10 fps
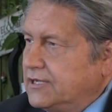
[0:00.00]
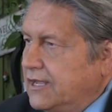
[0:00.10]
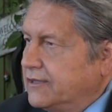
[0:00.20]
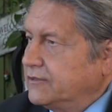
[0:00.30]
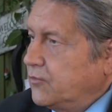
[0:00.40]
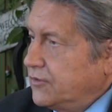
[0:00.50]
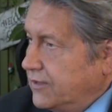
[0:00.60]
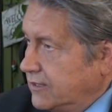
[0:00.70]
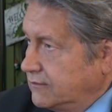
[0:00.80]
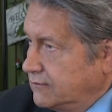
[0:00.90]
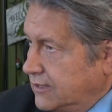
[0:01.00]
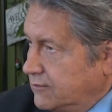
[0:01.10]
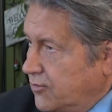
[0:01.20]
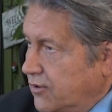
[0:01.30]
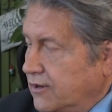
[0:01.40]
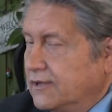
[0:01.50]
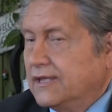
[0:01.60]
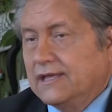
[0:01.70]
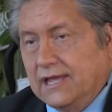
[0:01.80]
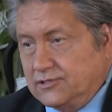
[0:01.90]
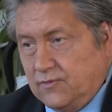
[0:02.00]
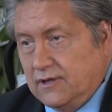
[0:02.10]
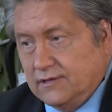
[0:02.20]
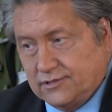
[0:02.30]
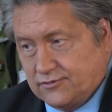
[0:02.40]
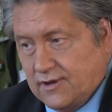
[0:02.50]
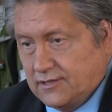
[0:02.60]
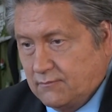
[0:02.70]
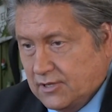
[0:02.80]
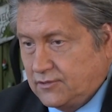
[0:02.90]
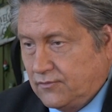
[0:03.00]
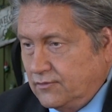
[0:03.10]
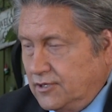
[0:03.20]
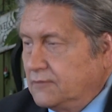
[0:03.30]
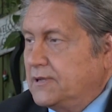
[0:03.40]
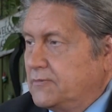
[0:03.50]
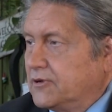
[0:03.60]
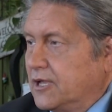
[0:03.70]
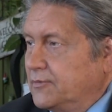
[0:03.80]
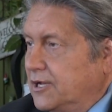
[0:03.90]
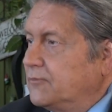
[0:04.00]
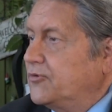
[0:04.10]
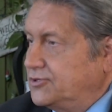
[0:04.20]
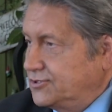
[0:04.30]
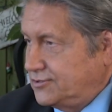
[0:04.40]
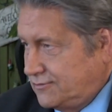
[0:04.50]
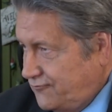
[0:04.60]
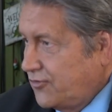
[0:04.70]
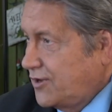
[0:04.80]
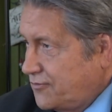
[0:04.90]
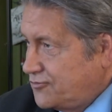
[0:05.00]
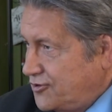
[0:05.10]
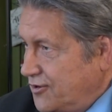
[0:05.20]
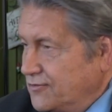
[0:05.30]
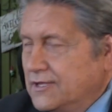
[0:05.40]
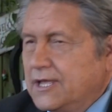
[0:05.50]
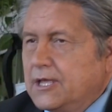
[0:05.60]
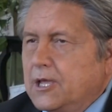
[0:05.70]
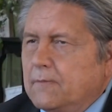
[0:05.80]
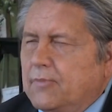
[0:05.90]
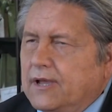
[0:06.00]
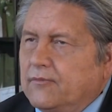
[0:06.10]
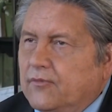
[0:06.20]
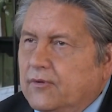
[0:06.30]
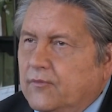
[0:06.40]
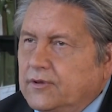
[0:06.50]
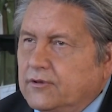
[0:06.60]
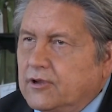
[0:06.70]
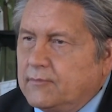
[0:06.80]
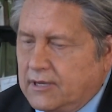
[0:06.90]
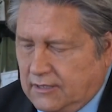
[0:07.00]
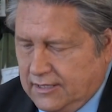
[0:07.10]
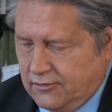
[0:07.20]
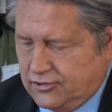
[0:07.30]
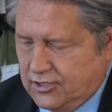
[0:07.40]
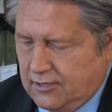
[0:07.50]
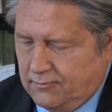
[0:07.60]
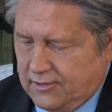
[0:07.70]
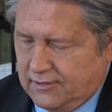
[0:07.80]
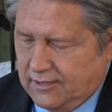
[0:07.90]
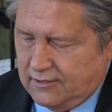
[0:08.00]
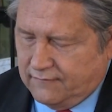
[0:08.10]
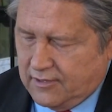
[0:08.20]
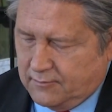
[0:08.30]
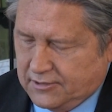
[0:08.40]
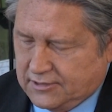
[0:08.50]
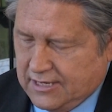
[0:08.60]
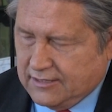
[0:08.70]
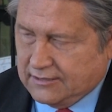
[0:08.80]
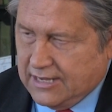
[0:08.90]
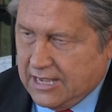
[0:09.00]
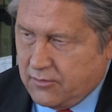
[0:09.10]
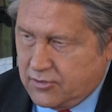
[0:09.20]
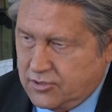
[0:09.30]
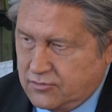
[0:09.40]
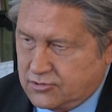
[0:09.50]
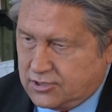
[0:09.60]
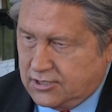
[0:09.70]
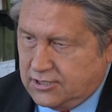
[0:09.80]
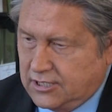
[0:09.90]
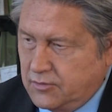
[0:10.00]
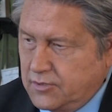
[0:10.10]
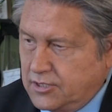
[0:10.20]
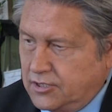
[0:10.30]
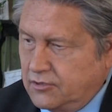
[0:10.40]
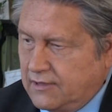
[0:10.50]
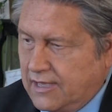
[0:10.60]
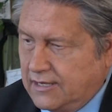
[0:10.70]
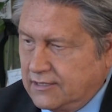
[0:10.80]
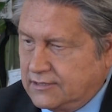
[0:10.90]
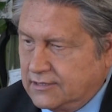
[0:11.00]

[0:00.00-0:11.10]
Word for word: talent within Inmar, as well as trying to mentor young people coming up, which is for another show. But w- when you're talking about leadership and, and developing talent, how are you continuing to do that in